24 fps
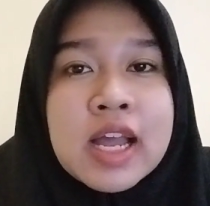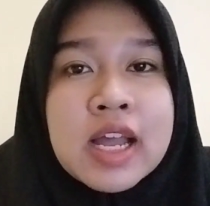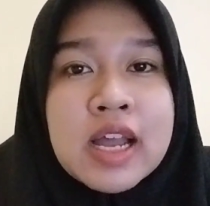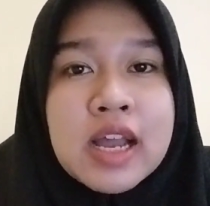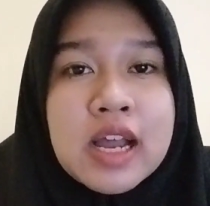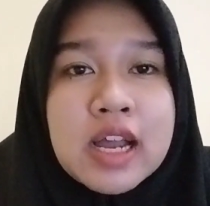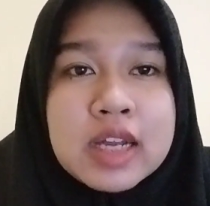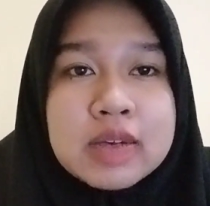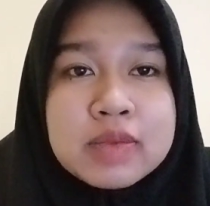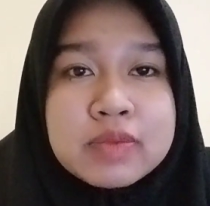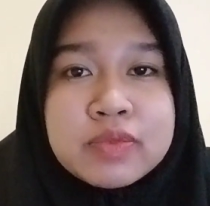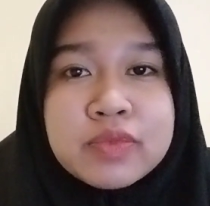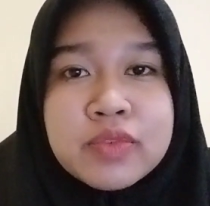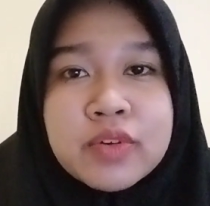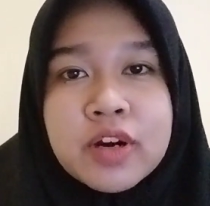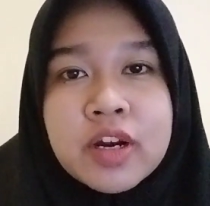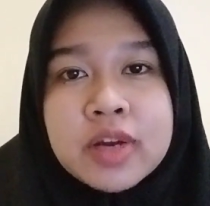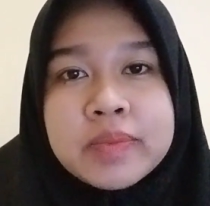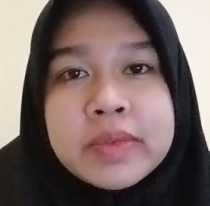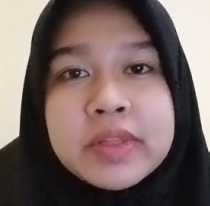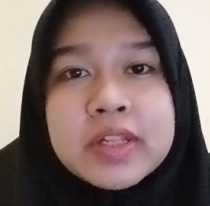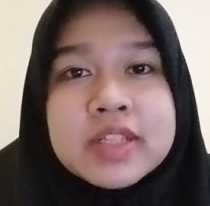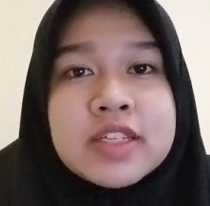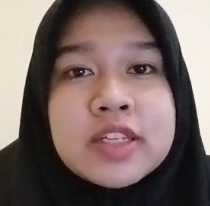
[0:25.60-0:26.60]
I'm
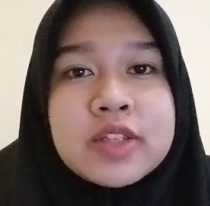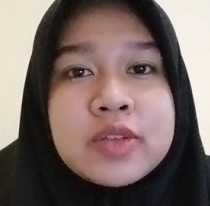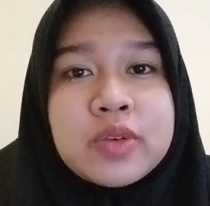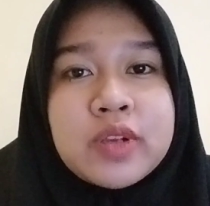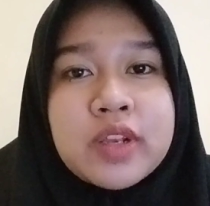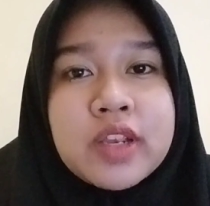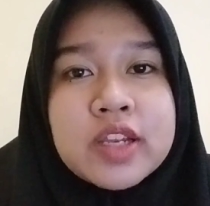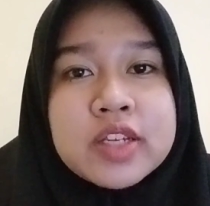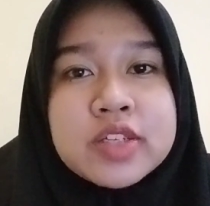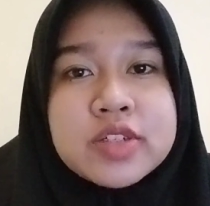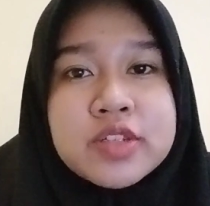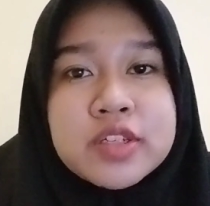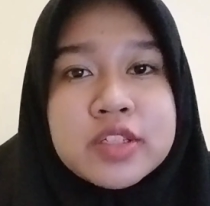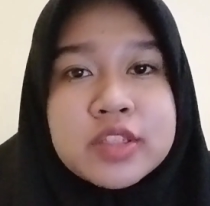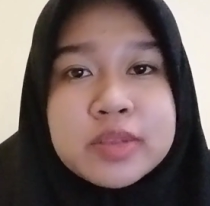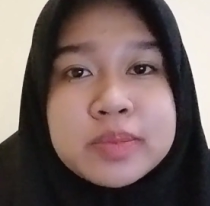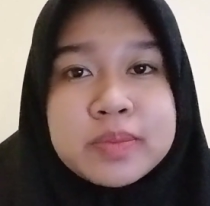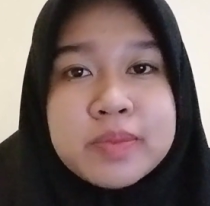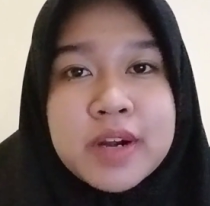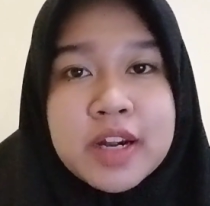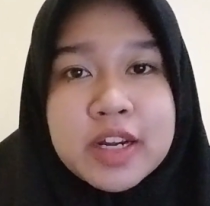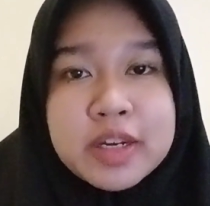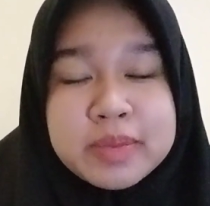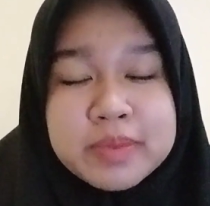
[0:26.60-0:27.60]
from English Education
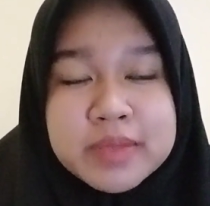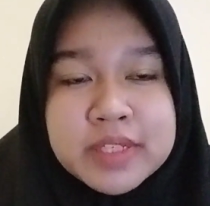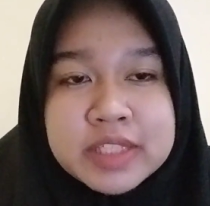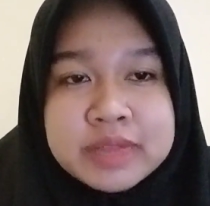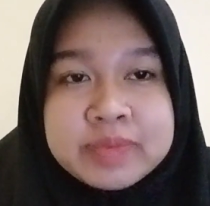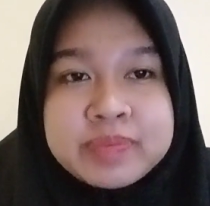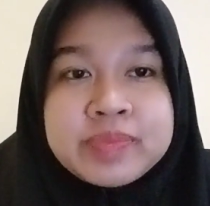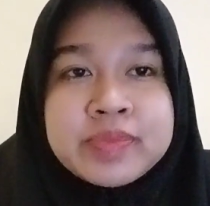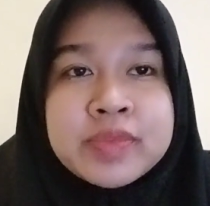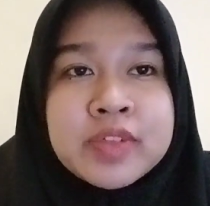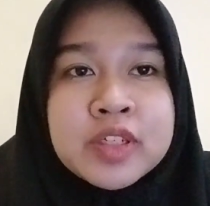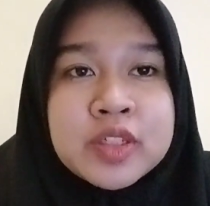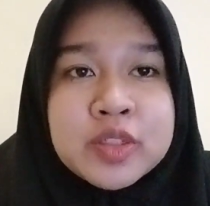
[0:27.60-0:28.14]
Department.